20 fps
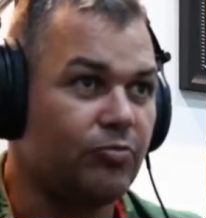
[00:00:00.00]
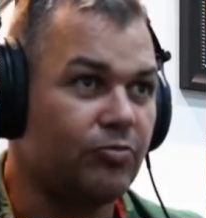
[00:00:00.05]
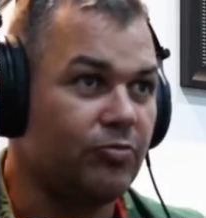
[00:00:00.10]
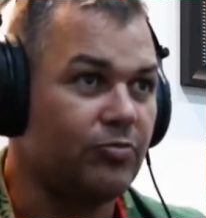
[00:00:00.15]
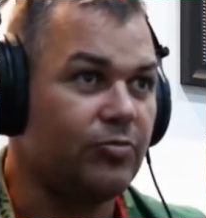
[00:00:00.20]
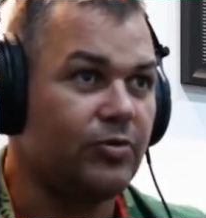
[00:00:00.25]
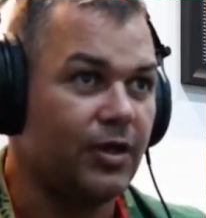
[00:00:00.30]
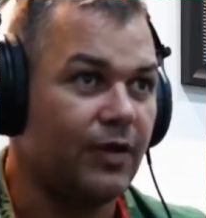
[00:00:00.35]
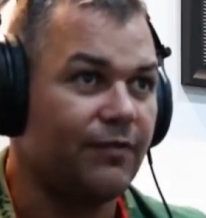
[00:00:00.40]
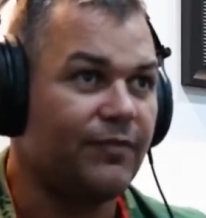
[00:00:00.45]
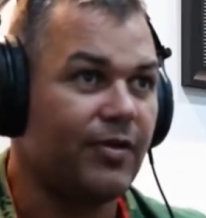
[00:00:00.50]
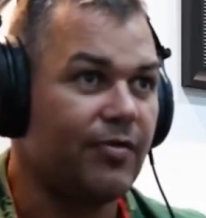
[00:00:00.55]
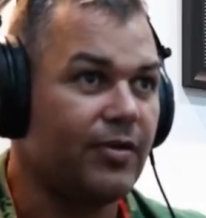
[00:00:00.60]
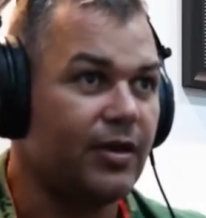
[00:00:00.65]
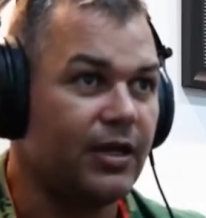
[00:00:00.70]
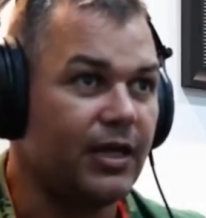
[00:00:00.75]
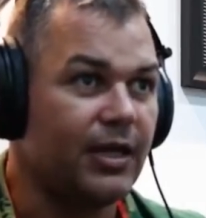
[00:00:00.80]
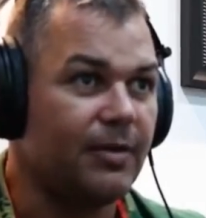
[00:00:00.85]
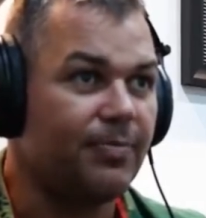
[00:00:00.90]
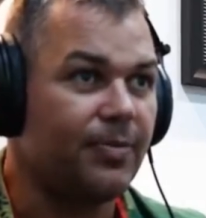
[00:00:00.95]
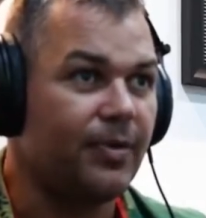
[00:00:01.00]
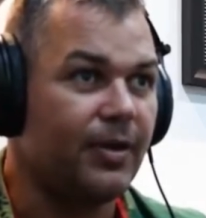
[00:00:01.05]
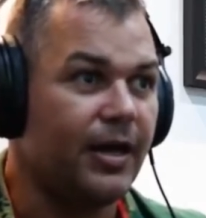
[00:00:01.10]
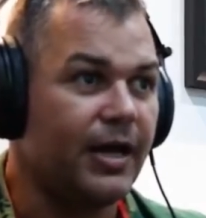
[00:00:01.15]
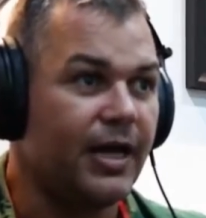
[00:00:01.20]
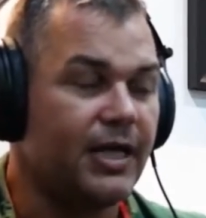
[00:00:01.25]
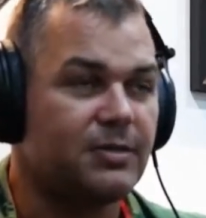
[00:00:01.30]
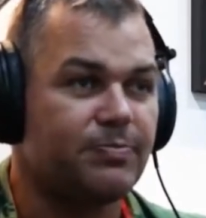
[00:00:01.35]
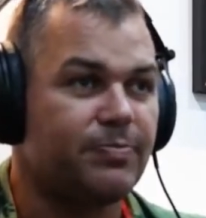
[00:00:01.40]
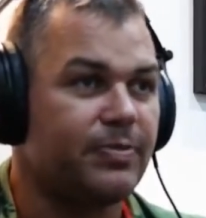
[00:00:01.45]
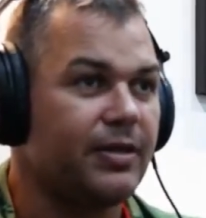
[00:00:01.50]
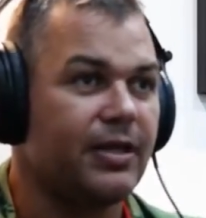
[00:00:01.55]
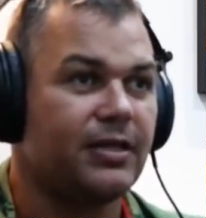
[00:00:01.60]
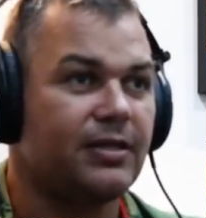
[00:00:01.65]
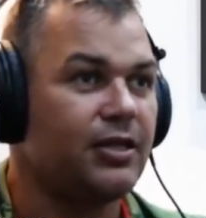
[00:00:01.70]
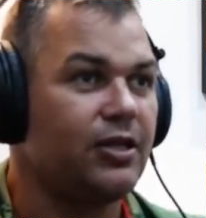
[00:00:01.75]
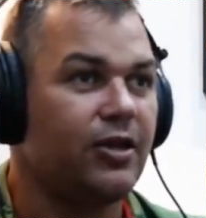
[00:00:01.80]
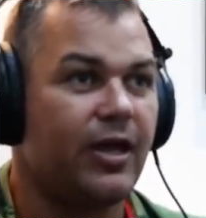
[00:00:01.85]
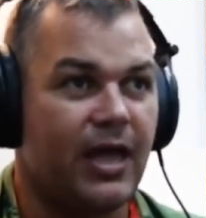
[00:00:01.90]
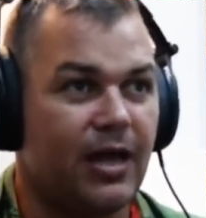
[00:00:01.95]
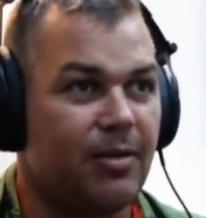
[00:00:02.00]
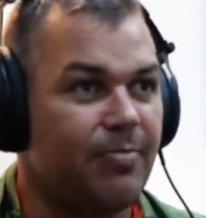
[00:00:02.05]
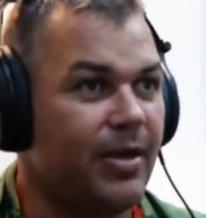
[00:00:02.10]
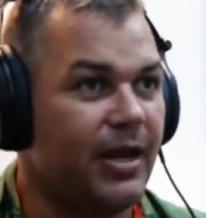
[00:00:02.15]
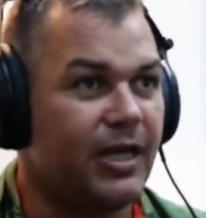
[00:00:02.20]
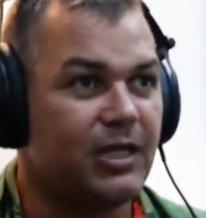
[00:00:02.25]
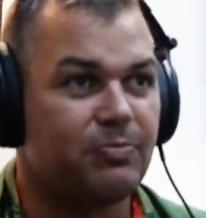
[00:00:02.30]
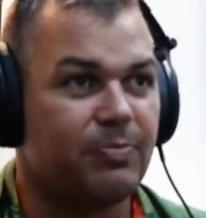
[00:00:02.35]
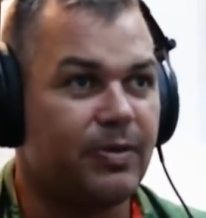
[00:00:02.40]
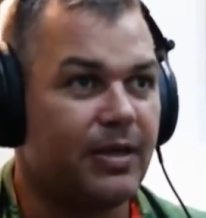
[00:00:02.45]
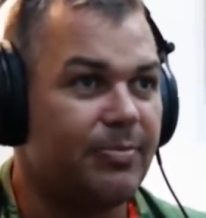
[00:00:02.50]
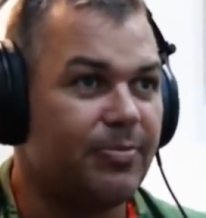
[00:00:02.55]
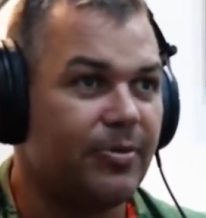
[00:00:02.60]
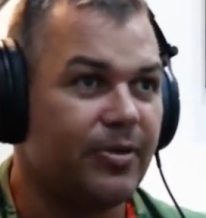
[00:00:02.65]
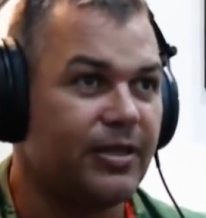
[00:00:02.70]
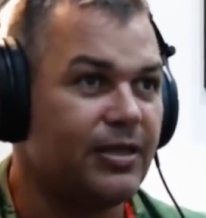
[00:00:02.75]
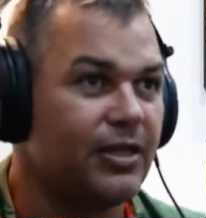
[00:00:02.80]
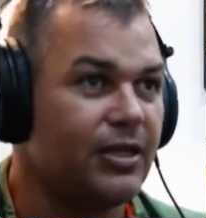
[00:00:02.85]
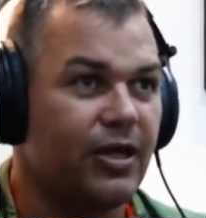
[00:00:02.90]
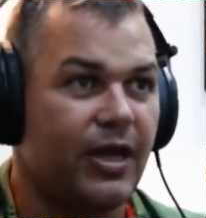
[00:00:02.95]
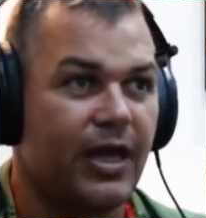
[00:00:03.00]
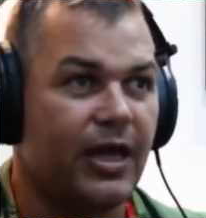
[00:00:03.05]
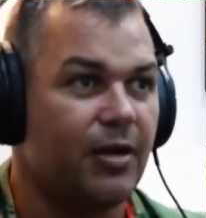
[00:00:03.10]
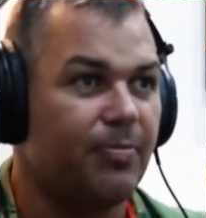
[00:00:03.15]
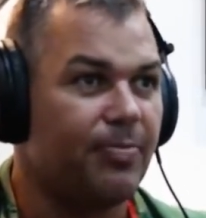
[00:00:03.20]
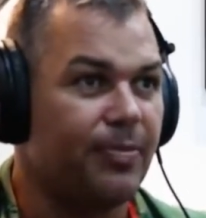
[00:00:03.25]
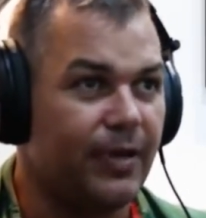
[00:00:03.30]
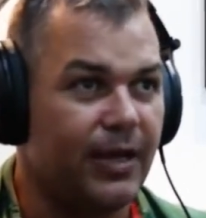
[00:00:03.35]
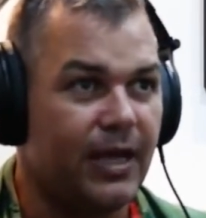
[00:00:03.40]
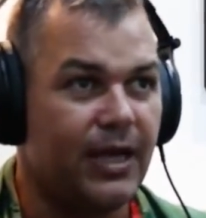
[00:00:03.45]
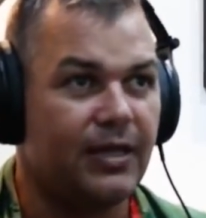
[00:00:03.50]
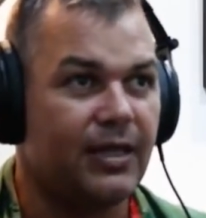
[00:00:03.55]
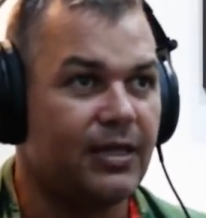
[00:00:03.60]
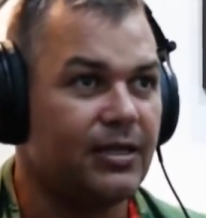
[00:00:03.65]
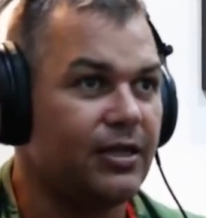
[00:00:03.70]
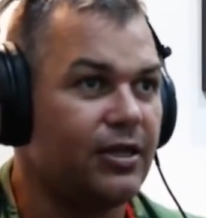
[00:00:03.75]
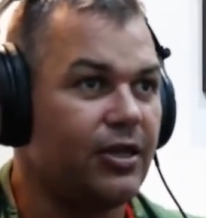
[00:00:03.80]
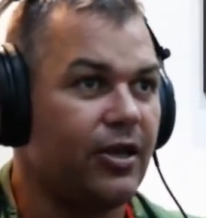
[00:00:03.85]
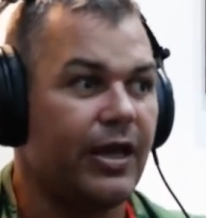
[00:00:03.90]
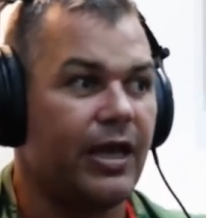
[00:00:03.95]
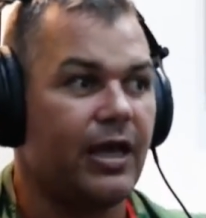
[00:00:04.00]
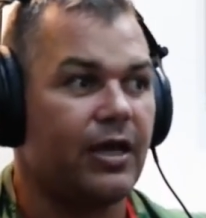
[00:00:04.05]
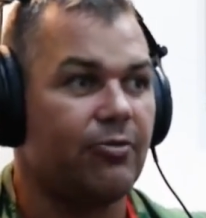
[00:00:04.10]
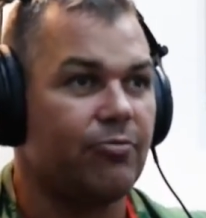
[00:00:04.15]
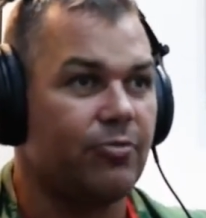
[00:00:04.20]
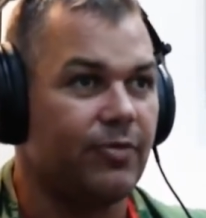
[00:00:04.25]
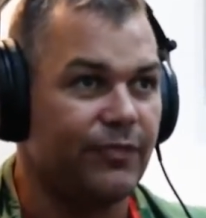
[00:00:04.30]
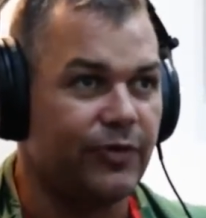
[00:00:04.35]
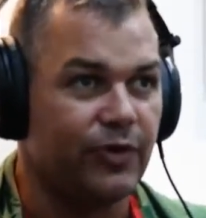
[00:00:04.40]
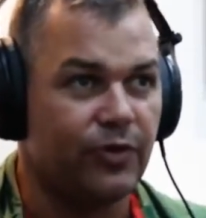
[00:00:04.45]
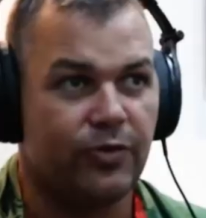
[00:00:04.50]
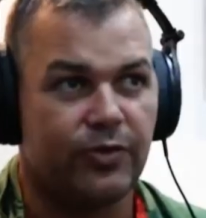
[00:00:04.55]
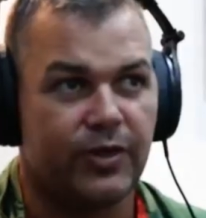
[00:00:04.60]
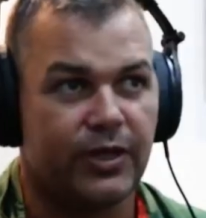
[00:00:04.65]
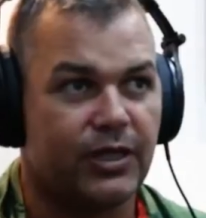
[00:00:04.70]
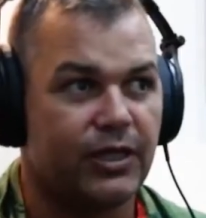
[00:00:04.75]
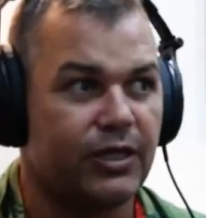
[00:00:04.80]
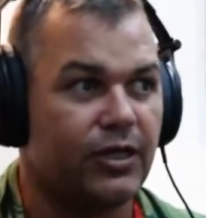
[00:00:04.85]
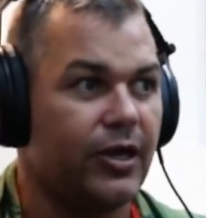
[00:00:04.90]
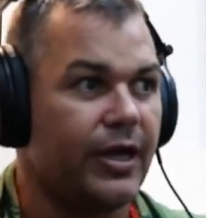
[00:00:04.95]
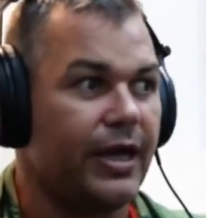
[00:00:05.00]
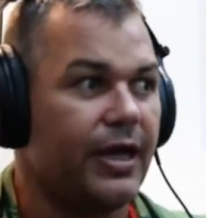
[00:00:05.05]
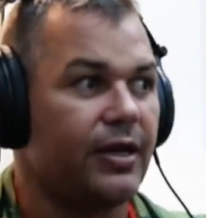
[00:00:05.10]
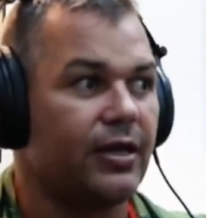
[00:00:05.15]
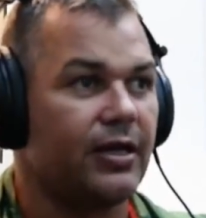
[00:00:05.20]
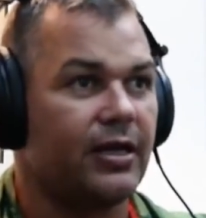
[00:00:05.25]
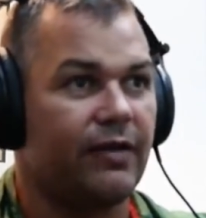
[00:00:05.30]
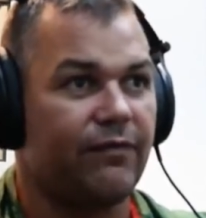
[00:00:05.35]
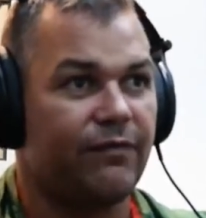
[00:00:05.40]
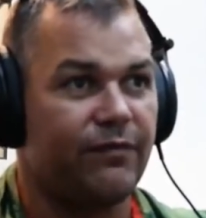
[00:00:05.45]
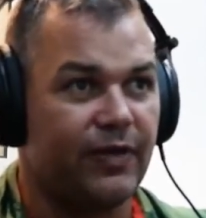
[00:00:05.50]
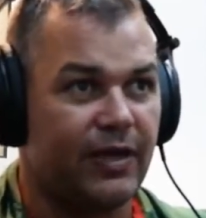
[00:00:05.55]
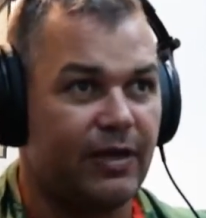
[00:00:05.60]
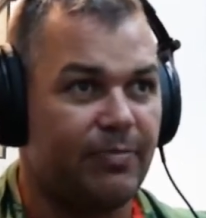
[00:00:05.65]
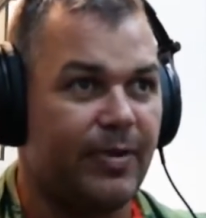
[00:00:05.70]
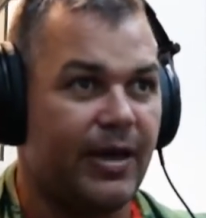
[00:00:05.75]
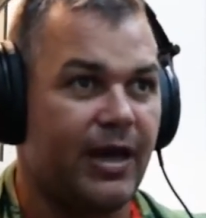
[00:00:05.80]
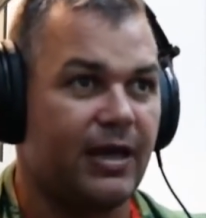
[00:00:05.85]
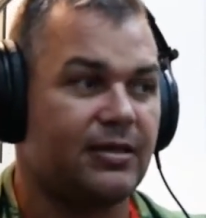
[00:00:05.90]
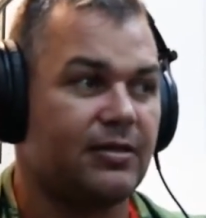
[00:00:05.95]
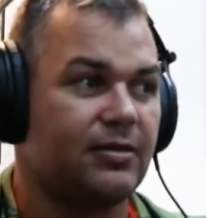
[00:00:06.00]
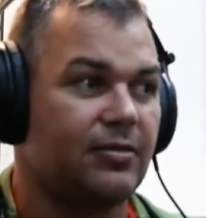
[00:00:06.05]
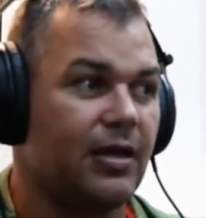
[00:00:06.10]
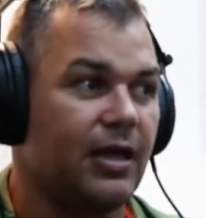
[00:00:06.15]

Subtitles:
you know, very elite players, but they didn't know how to manage people, they didn't know how to plan, they didn't know how to review, they didn't know how to give feedback.